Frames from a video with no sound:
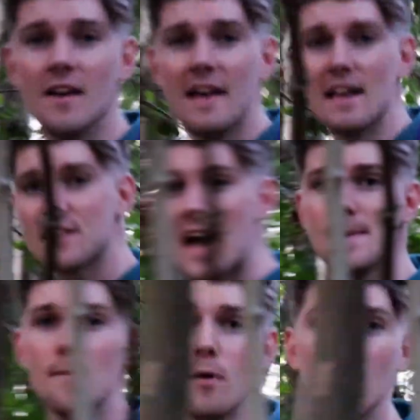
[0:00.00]
is
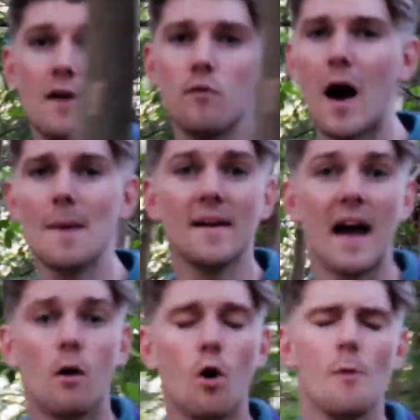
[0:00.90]
capable of wiping
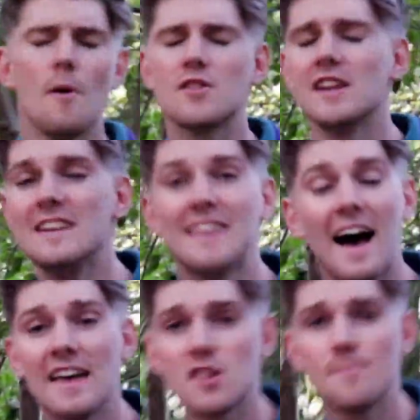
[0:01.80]
out almost an
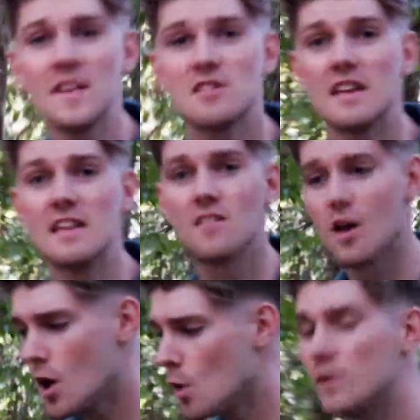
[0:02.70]
entire species
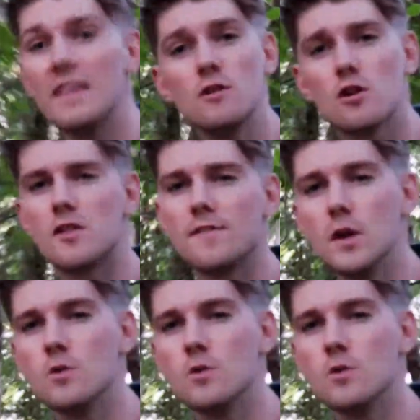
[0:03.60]
within just a few